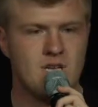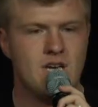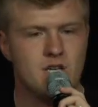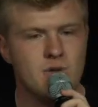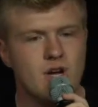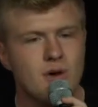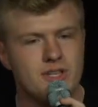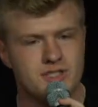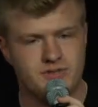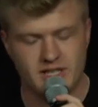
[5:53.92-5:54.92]
You know
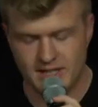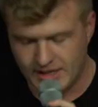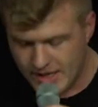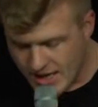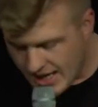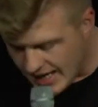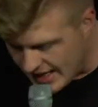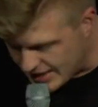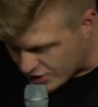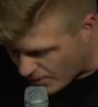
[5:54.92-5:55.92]
this feeling.
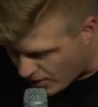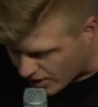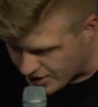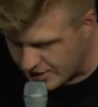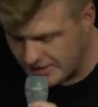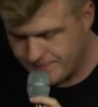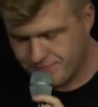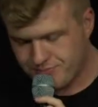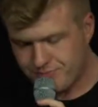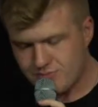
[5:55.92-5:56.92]
And so Martha
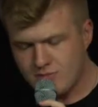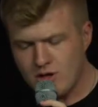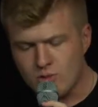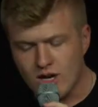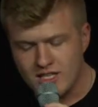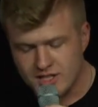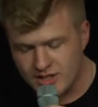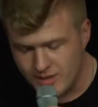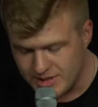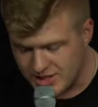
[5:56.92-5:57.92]
runs to
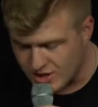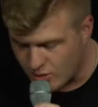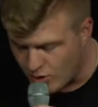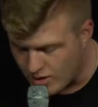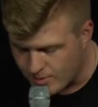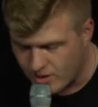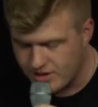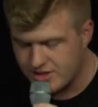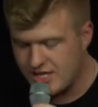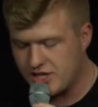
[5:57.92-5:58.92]
him. He says, Lord,
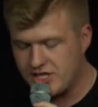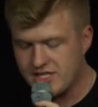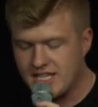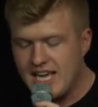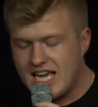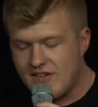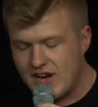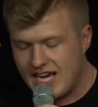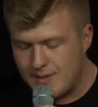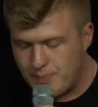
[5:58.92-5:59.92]
Martha said to Jesus, if
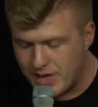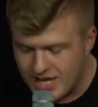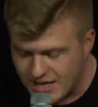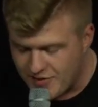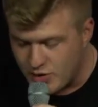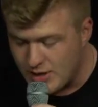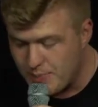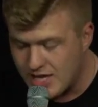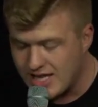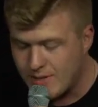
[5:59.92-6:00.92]
you had
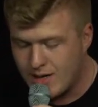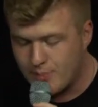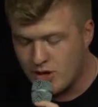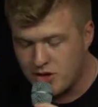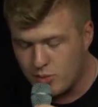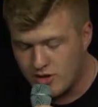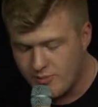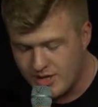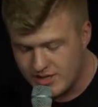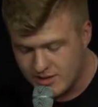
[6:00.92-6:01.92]
been there, my brother would
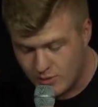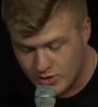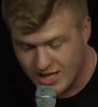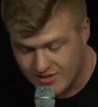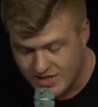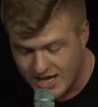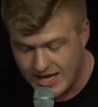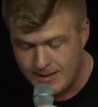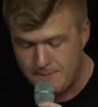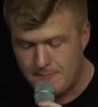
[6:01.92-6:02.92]
not have died.